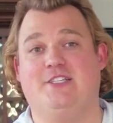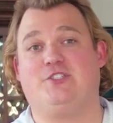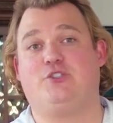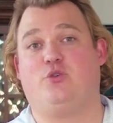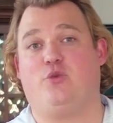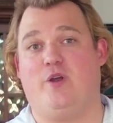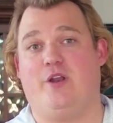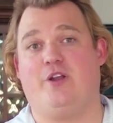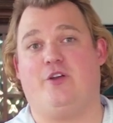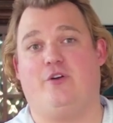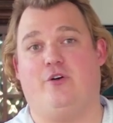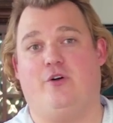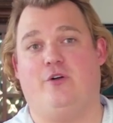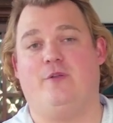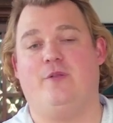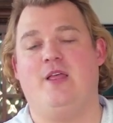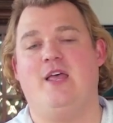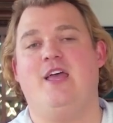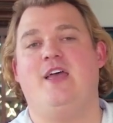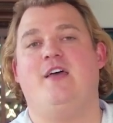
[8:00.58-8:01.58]
critical.
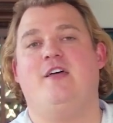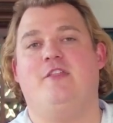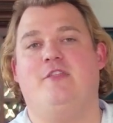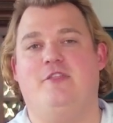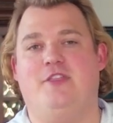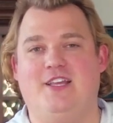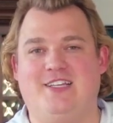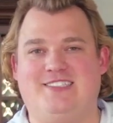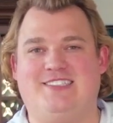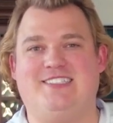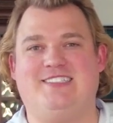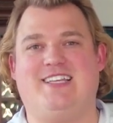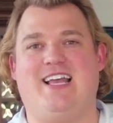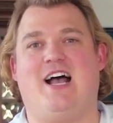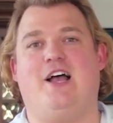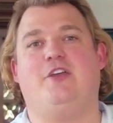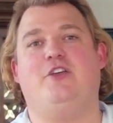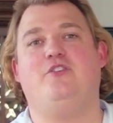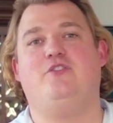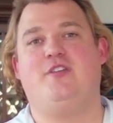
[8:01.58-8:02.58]
This is how
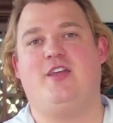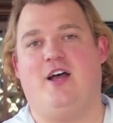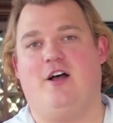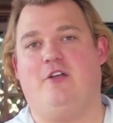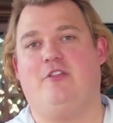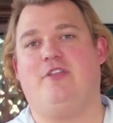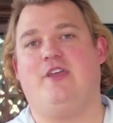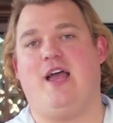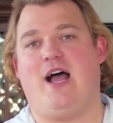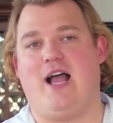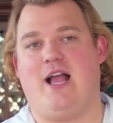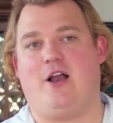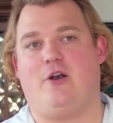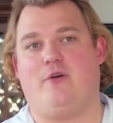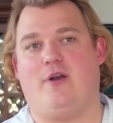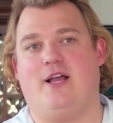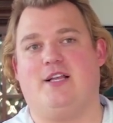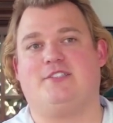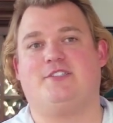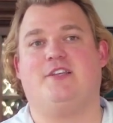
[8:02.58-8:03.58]
you tell the
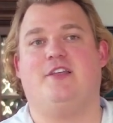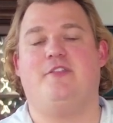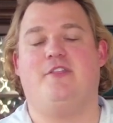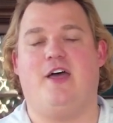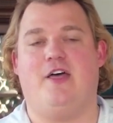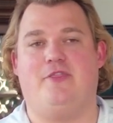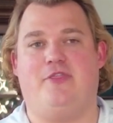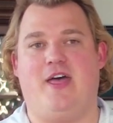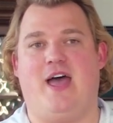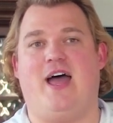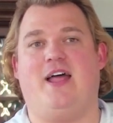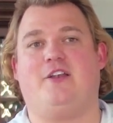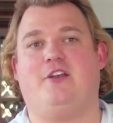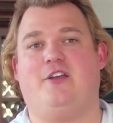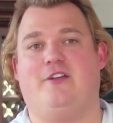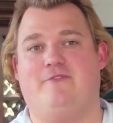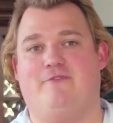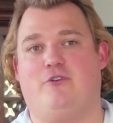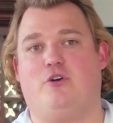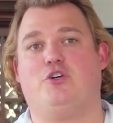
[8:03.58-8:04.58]
IRS that that
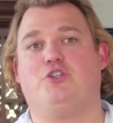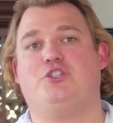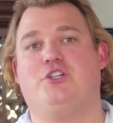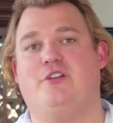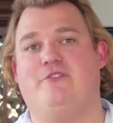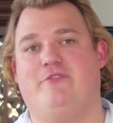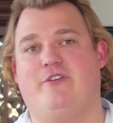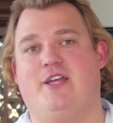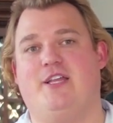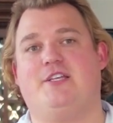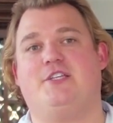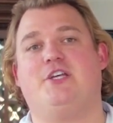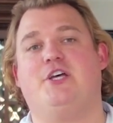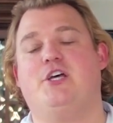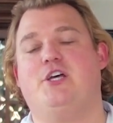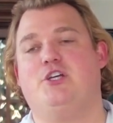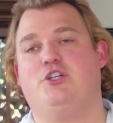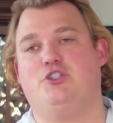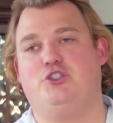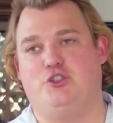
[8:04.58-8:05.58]
conversion event
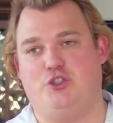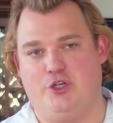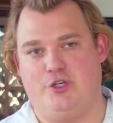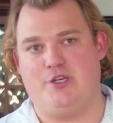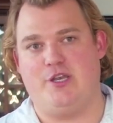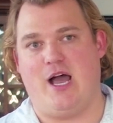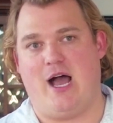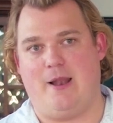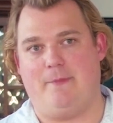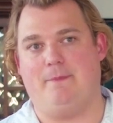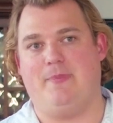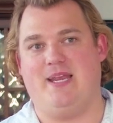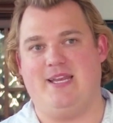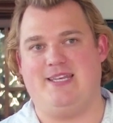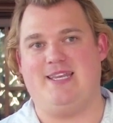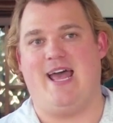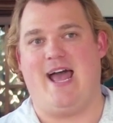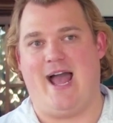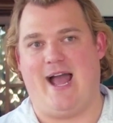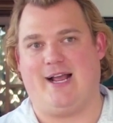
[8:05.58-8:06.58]
should not be
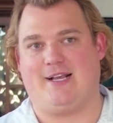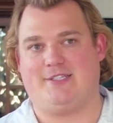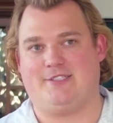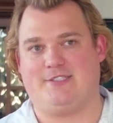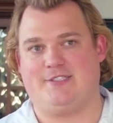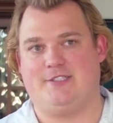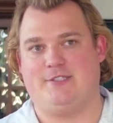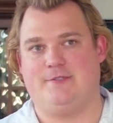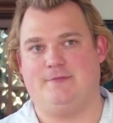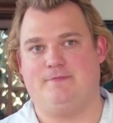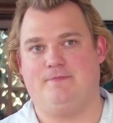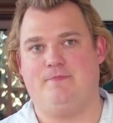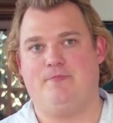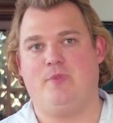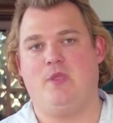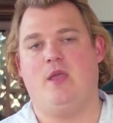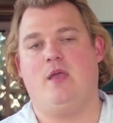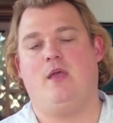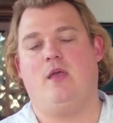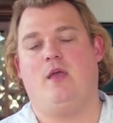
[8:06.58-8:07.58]
taxed.
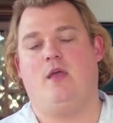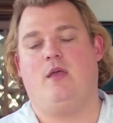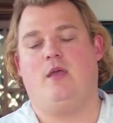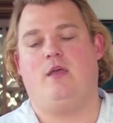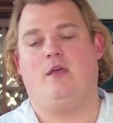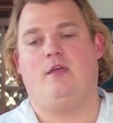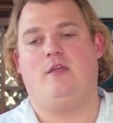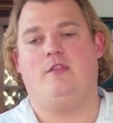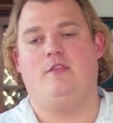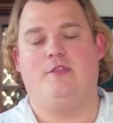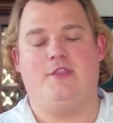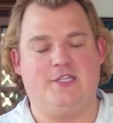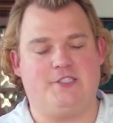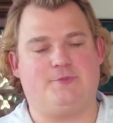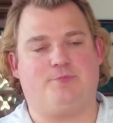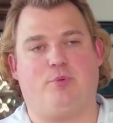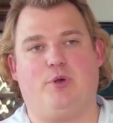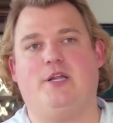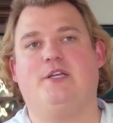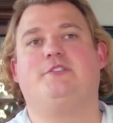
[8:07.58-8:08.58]
This
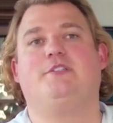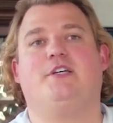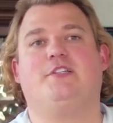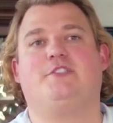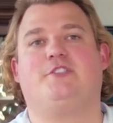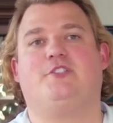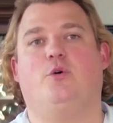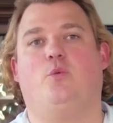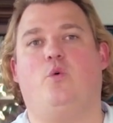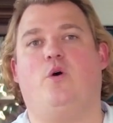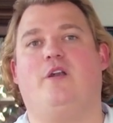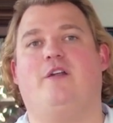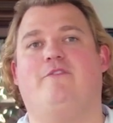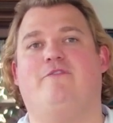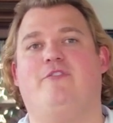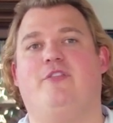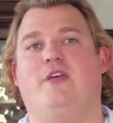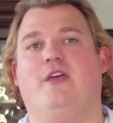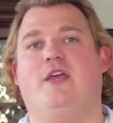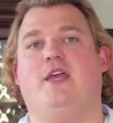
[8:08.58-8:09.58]
brings us to one of
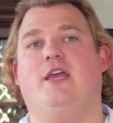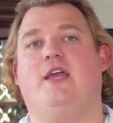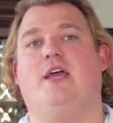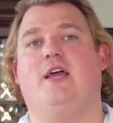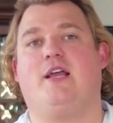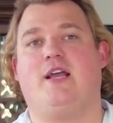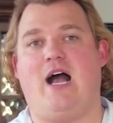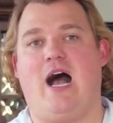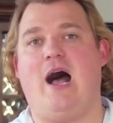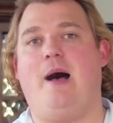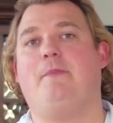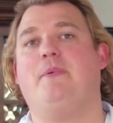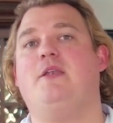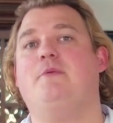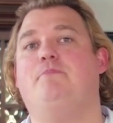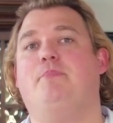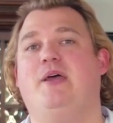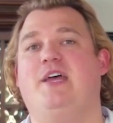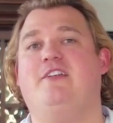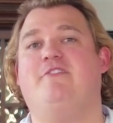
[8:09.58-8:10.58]
the common
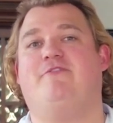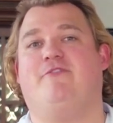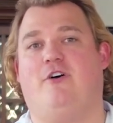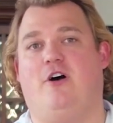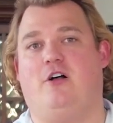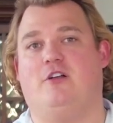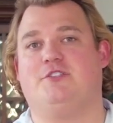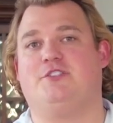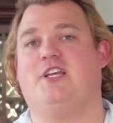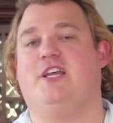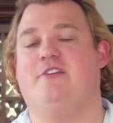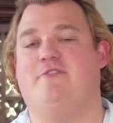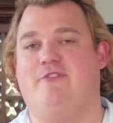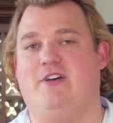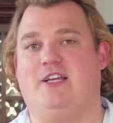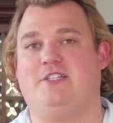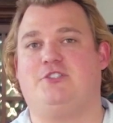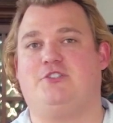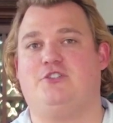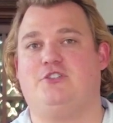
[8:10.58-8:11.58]
pitfalls
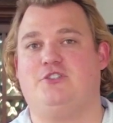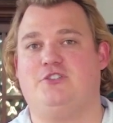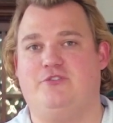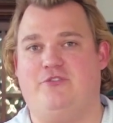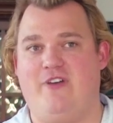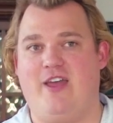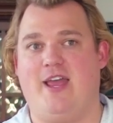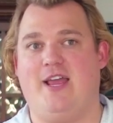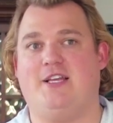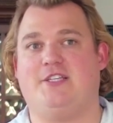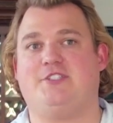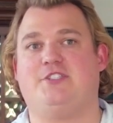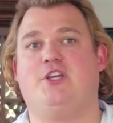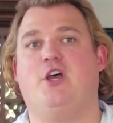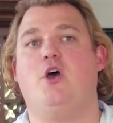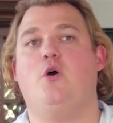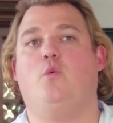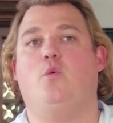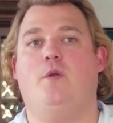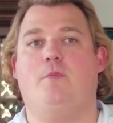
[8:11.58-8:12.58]
investors face
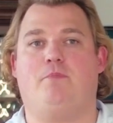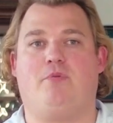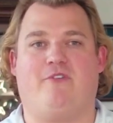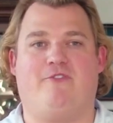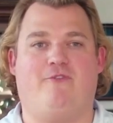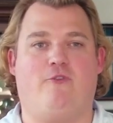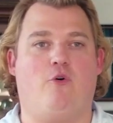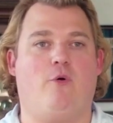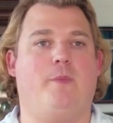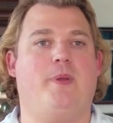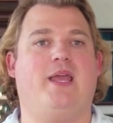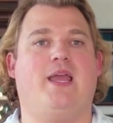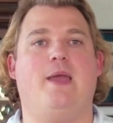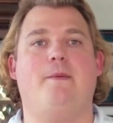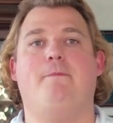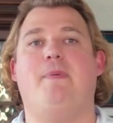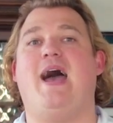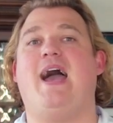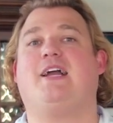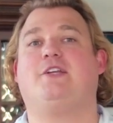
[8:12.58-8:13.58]
when performing a
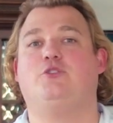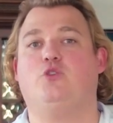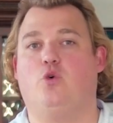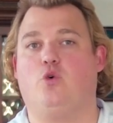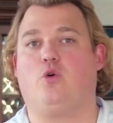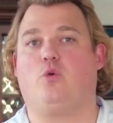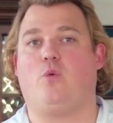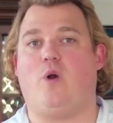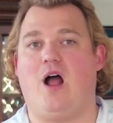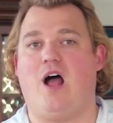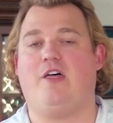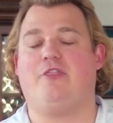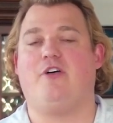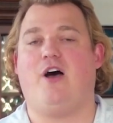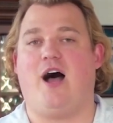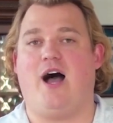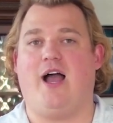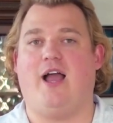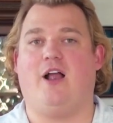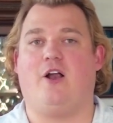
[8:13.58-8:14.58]
Backdoor Roth
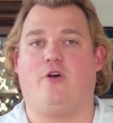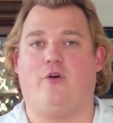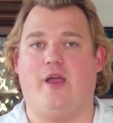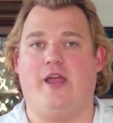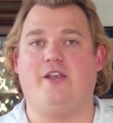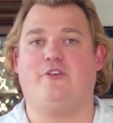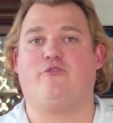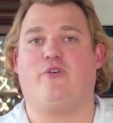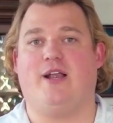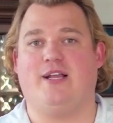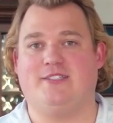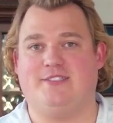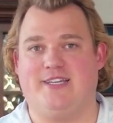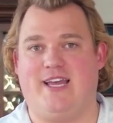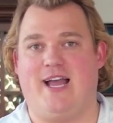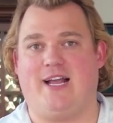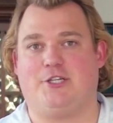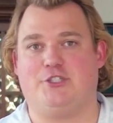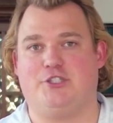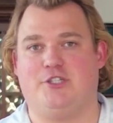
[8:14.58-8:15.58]
IRA
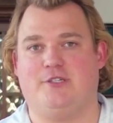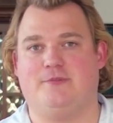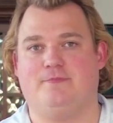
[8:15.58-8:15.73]
transaction.